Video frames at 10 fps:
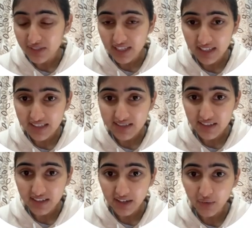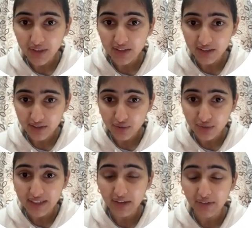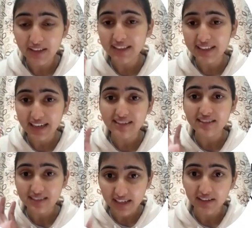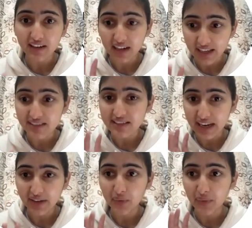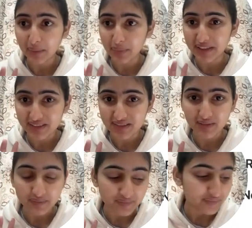which are listed down here, so that everything gets centralized at one place.